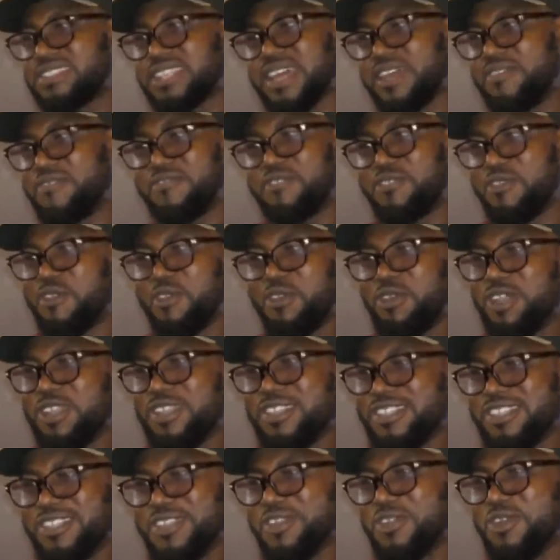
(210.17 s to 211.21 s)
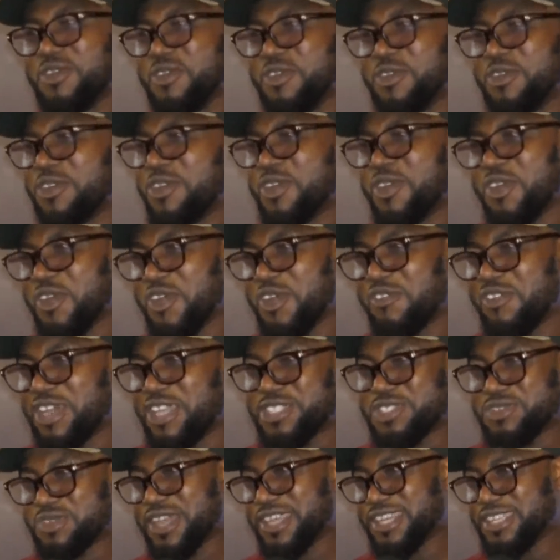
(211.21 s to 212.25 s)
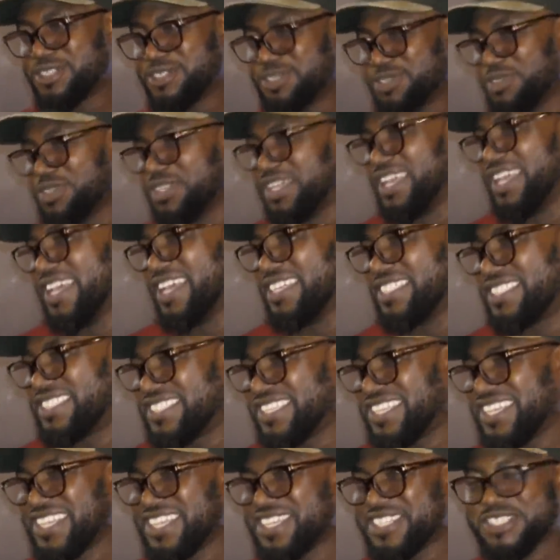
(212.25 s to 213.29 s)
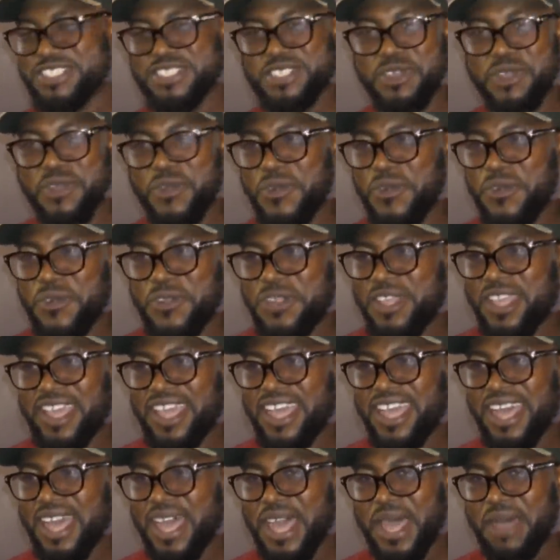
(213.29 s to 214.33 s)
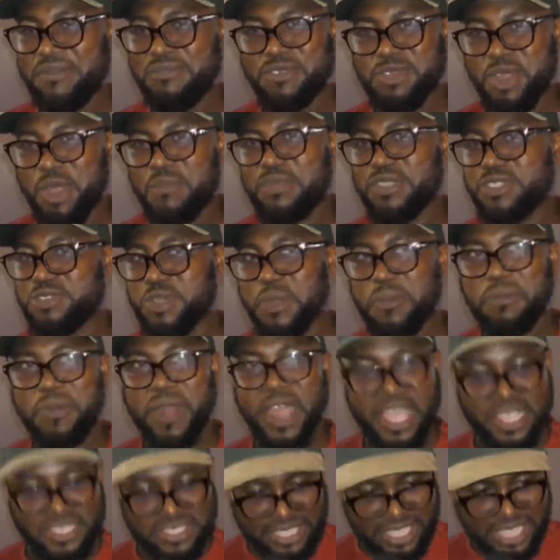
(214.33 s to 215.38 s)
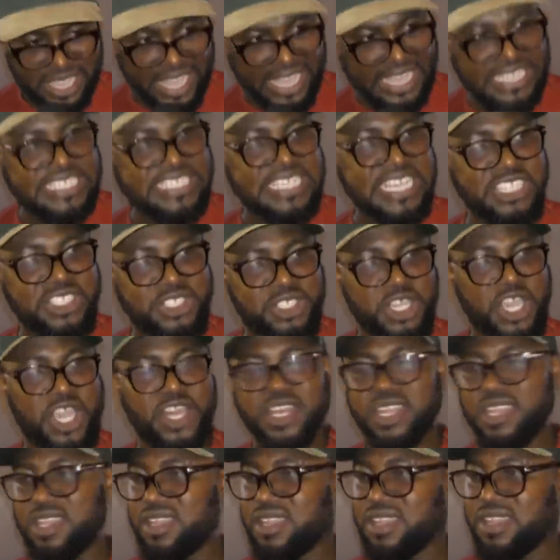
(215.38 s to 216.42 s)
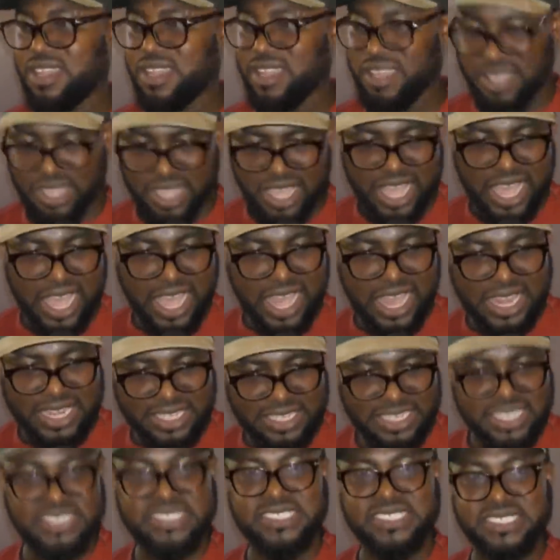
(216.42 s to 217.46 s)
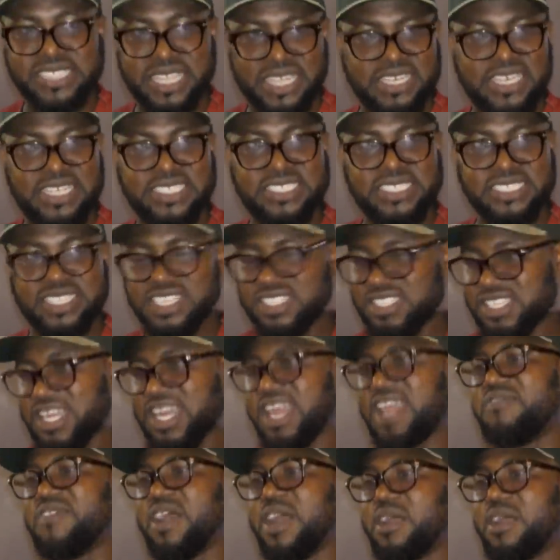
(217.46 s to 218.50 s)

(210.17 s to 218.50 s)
stuff for, you know, over 22 years. So um, don't be surprised. It's a journey and this is the destination they've